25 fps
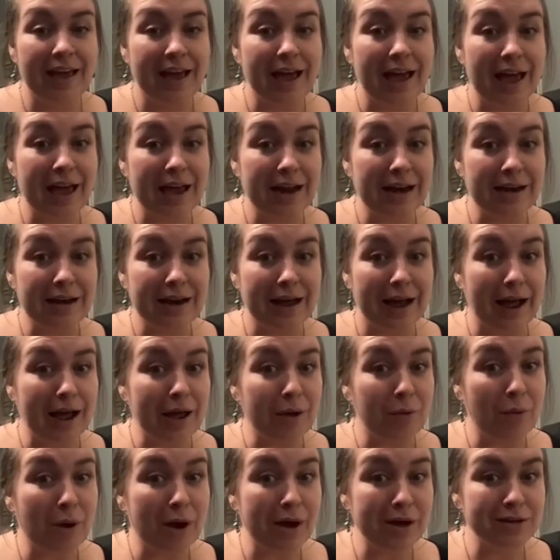And
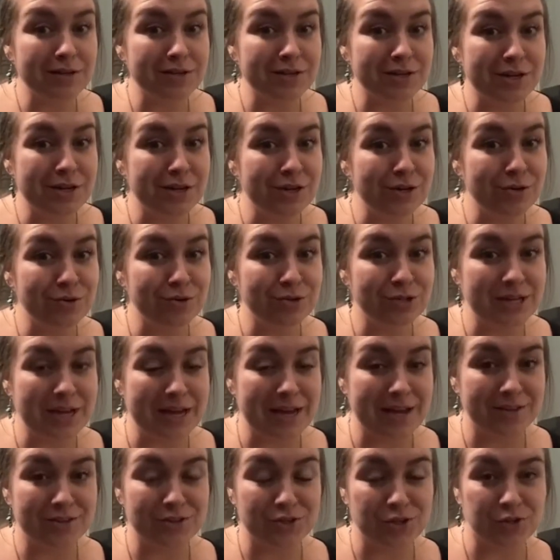I want you to
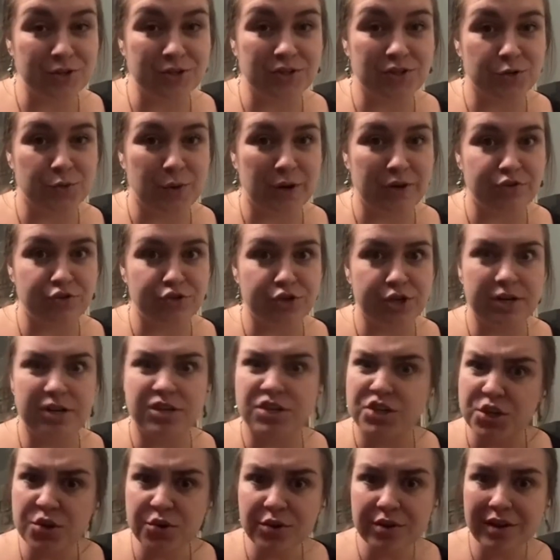answer this
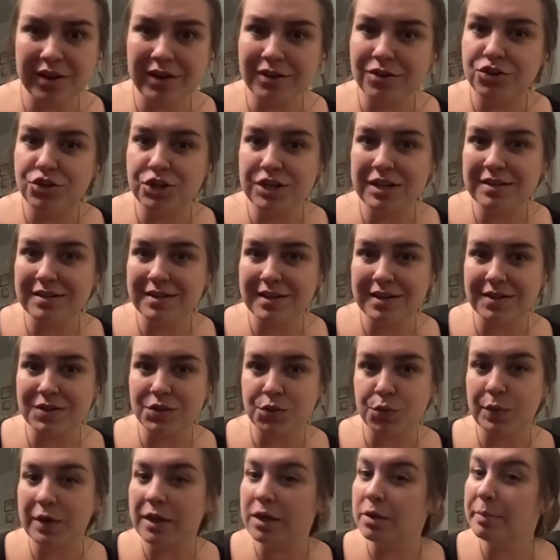question. Do you think
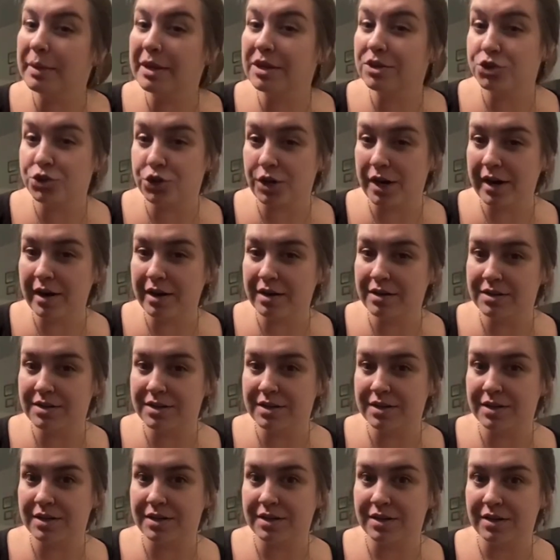Jesus will be
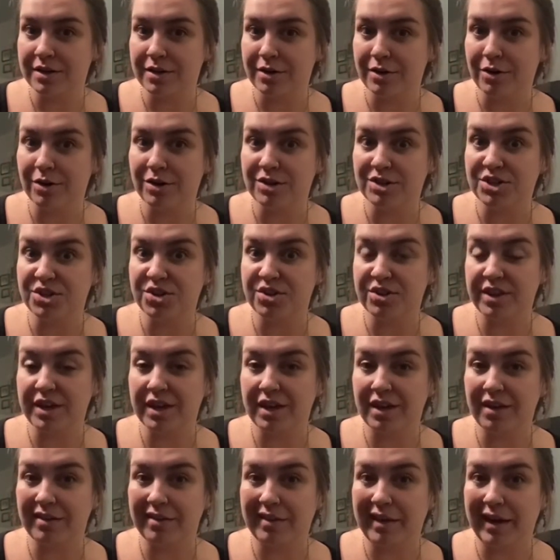tricked? Or do you
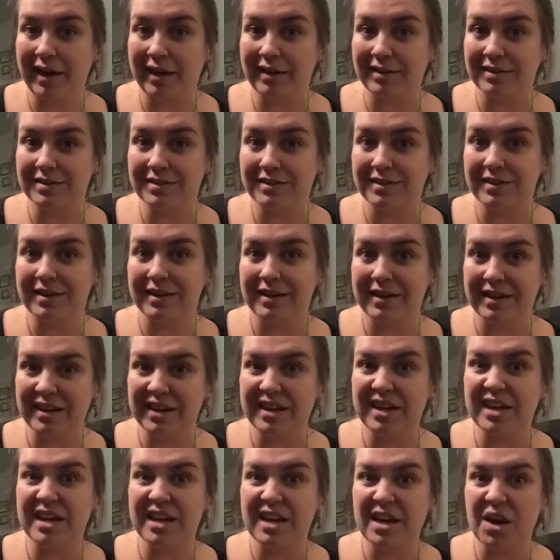think that
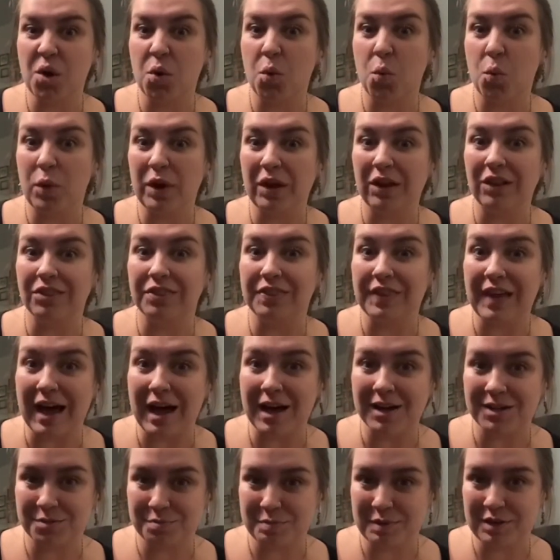he will
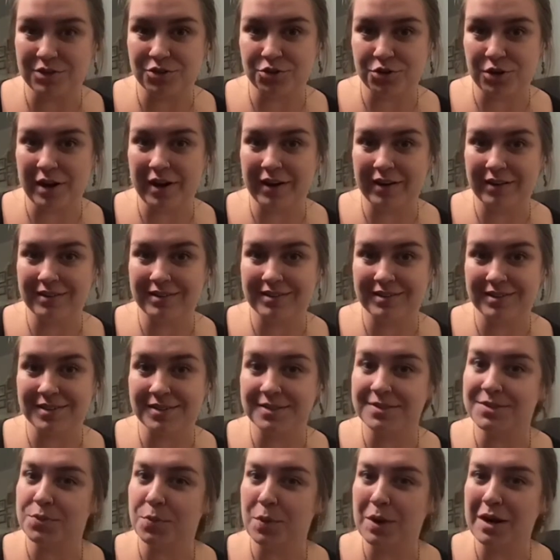not be tricked?
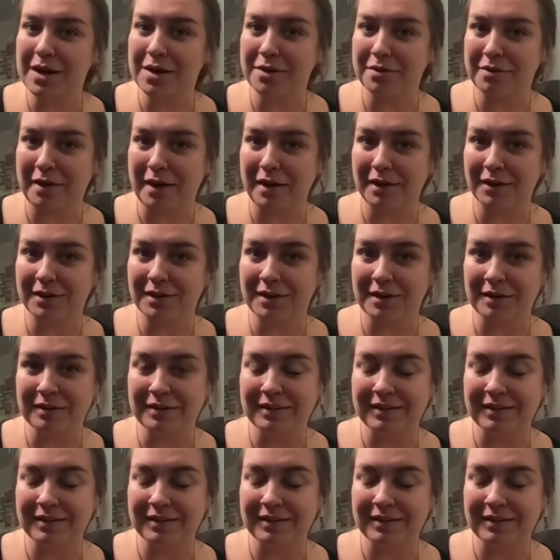So what do you think?